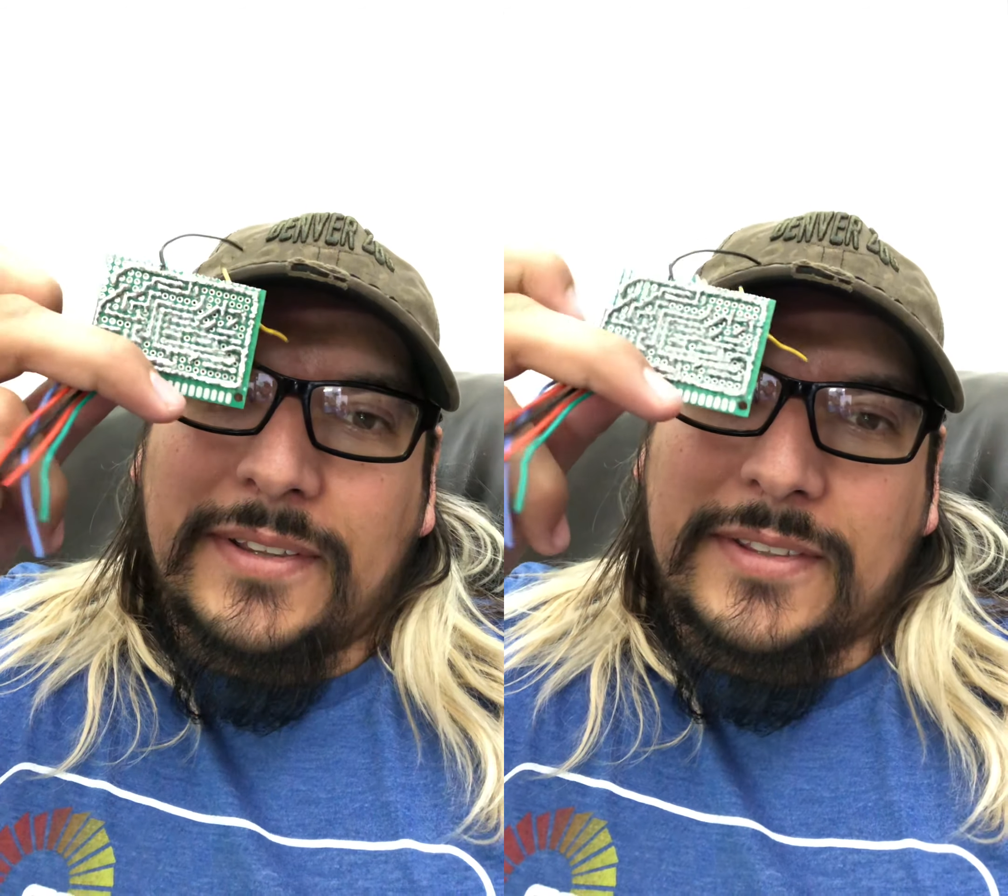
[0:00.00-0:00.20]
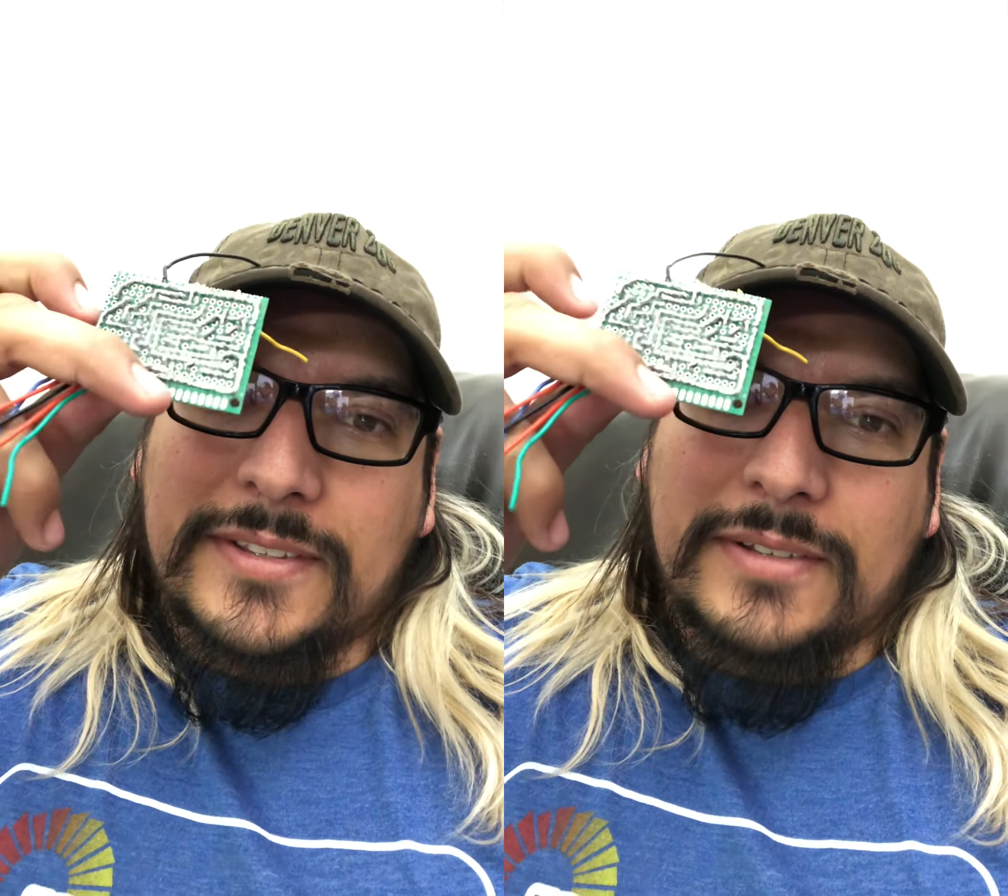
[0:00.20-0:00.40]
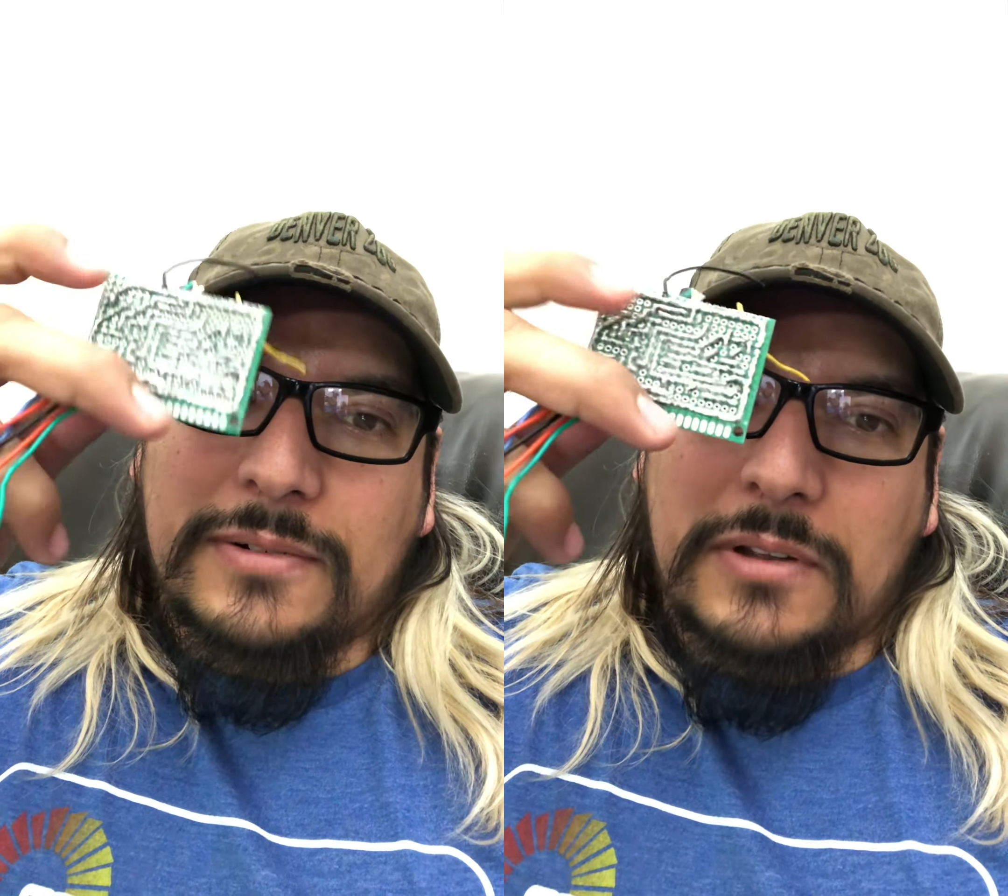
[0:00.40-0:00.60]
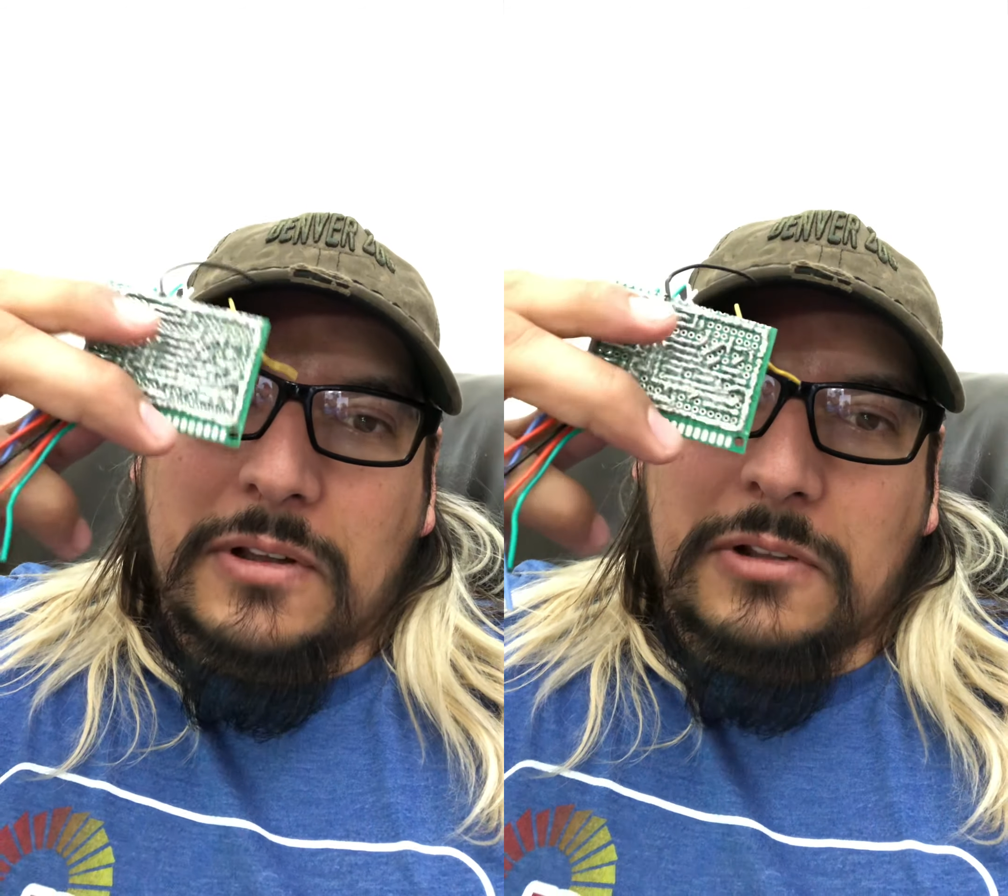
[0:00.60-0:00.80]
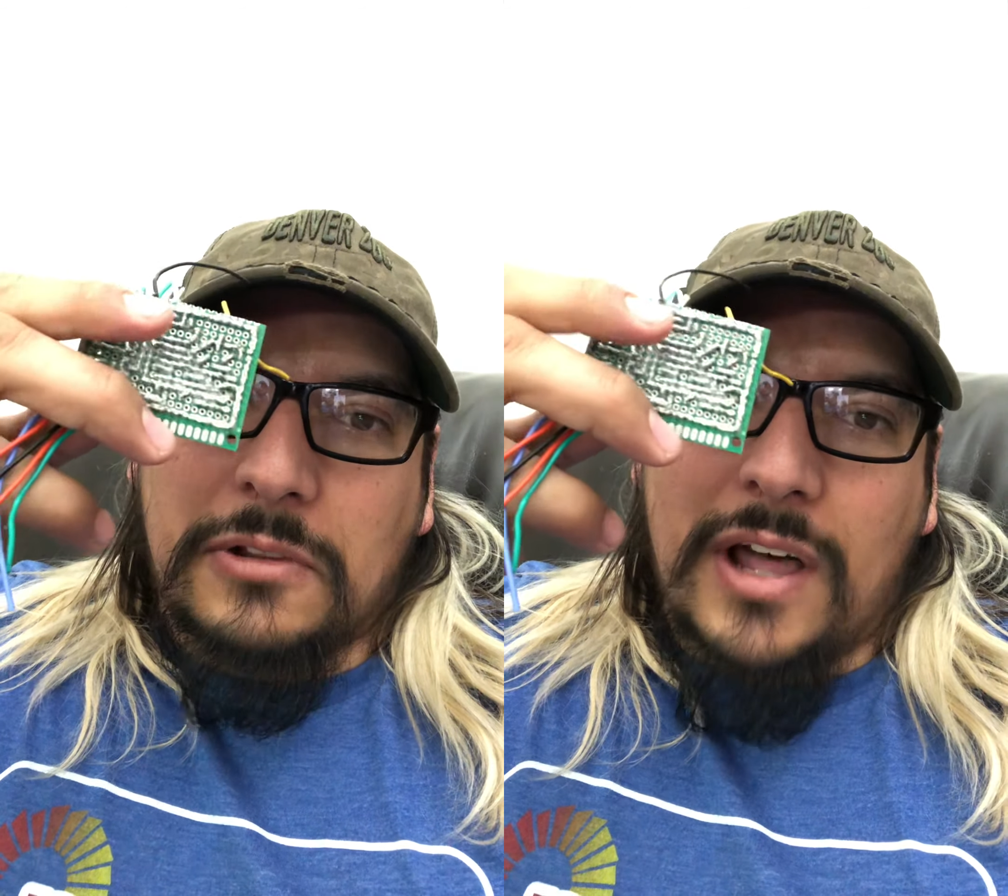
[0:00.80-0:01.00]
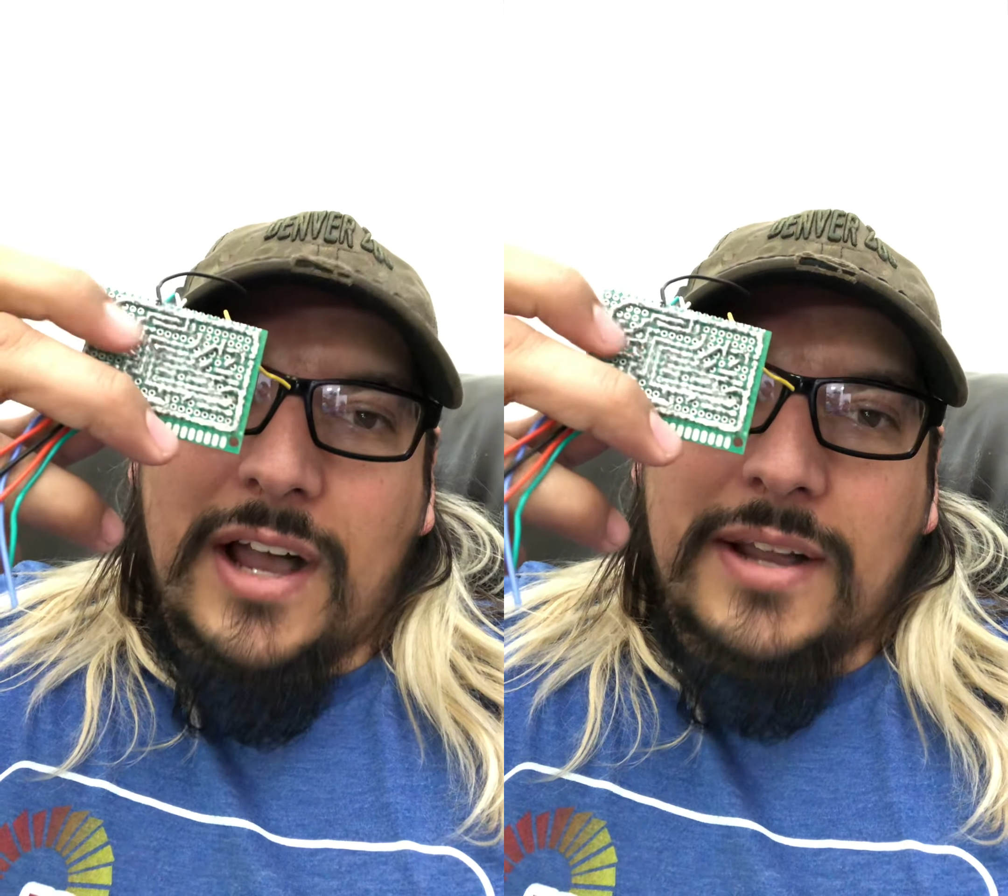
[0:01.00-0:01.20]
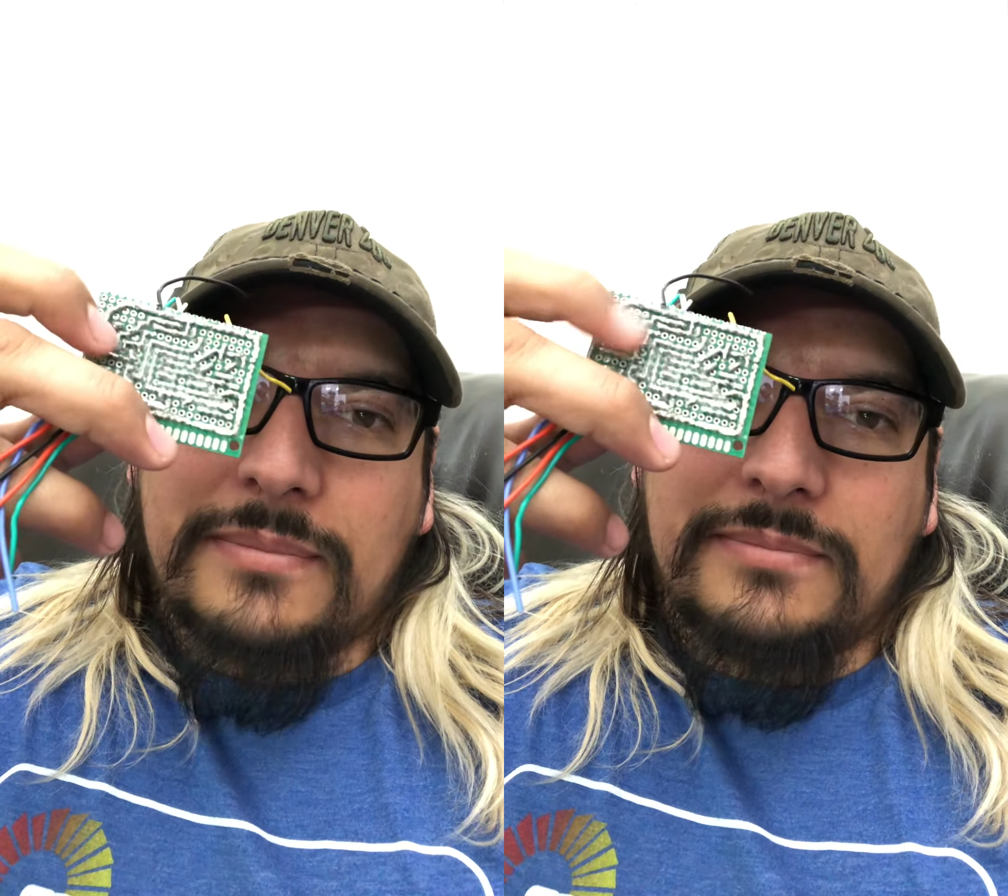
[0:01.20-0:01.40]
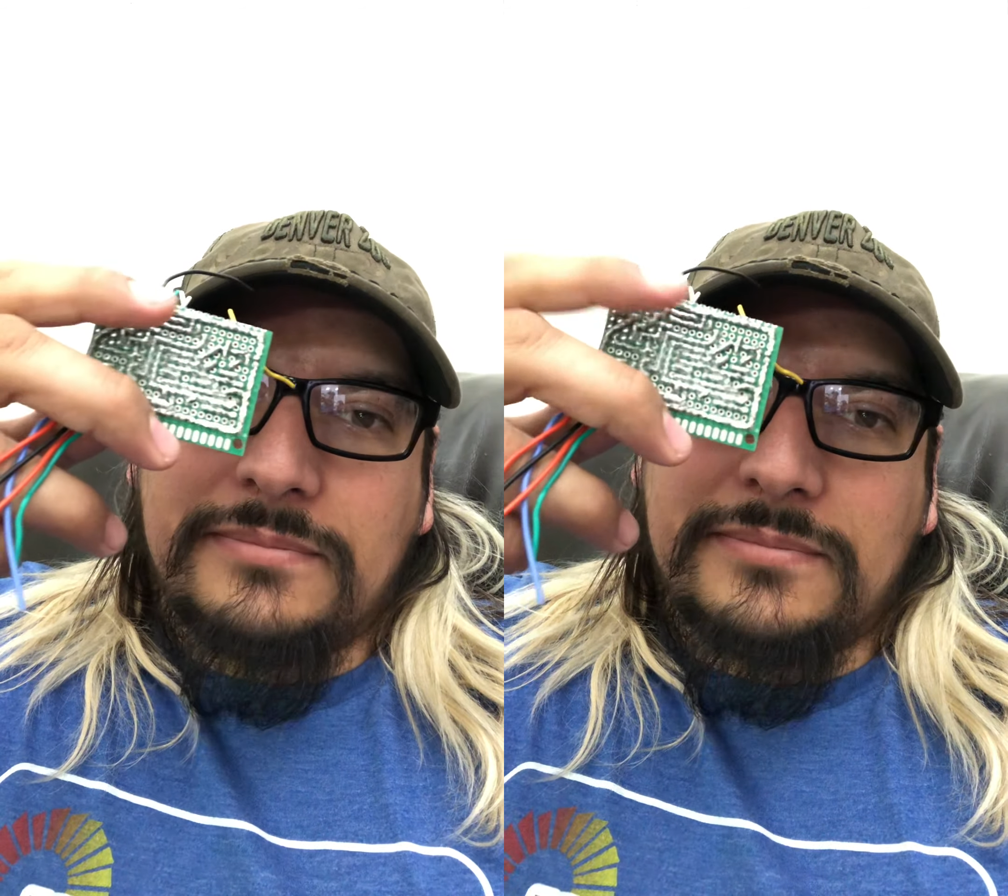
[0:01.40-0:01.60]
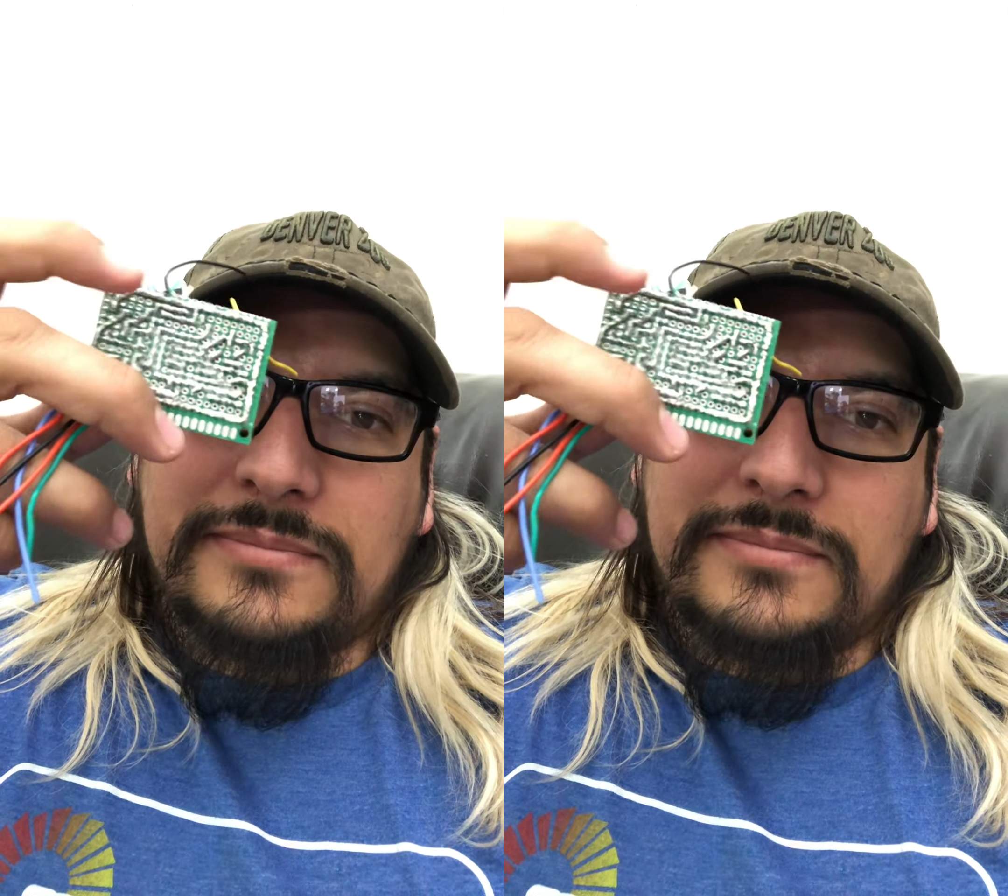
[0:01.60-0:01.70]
This little glob